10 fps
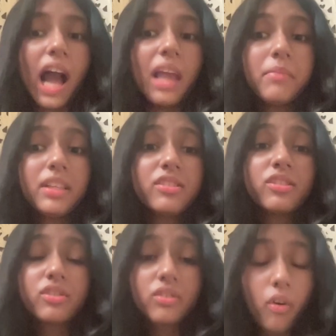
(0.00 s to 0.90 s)
I met
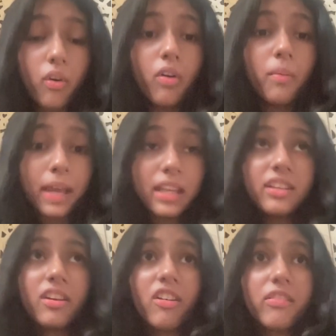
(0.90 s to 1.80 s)
so
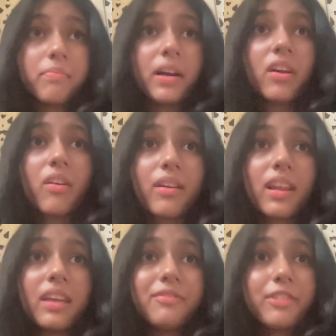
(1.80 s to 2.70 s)
many of my
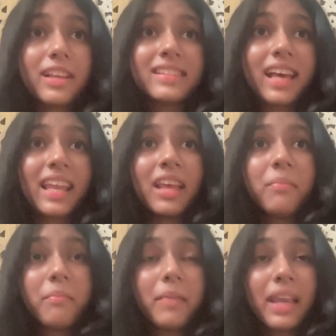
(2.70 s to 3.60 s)
online friends, and I
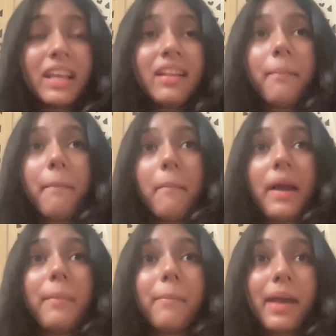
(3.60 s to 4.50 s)
met
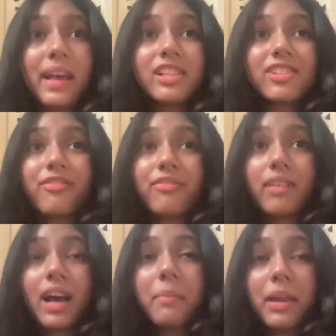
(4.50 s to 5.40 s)
my best
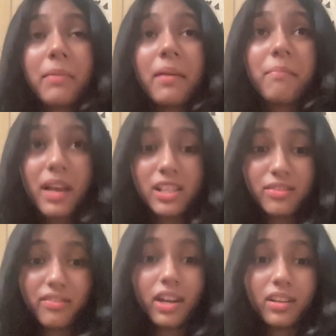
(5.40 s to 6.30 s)

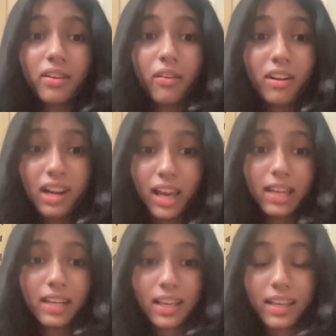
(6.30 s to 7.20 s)
friend
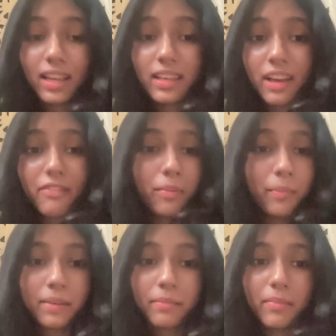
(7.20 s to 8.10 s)
online. Like, I never
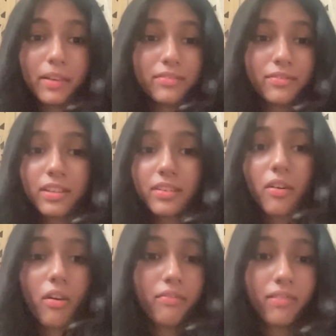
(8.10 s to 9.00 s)
met my best friend
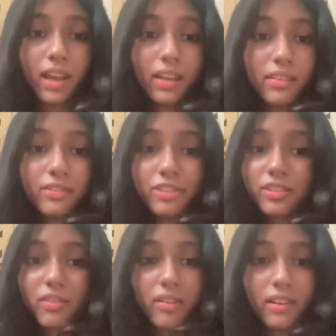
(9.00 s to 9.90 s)
offline,
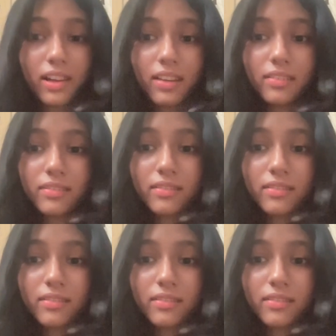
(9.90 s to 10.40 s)
just online.